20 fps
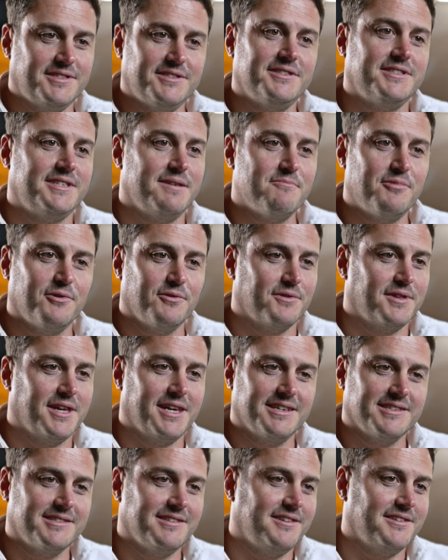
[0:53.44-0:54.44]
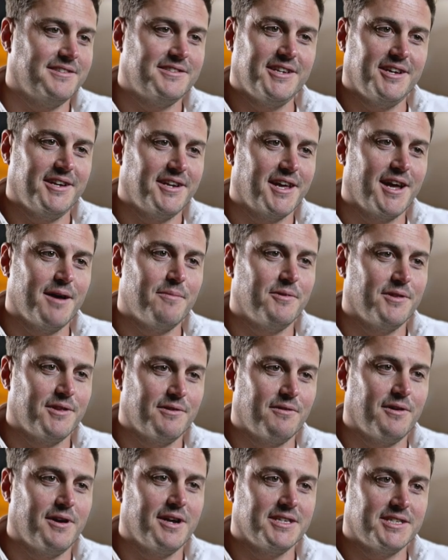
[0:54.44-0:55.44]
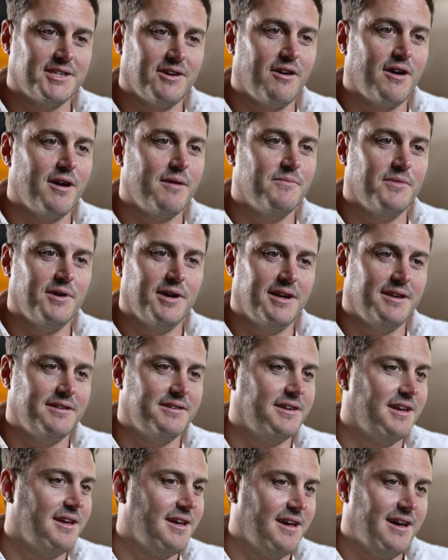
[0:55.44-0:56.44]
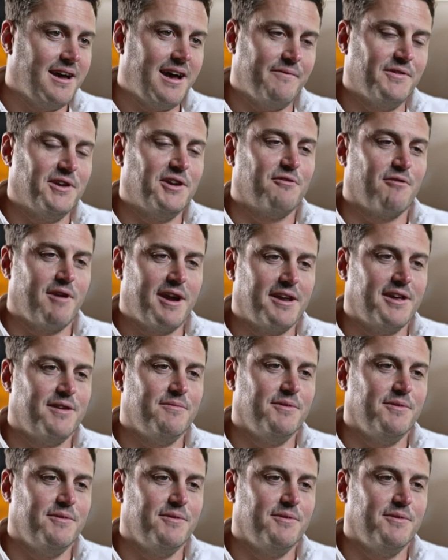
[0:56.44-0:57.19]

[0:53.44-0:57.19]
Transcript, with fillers: simple things like turning up at the right time and having great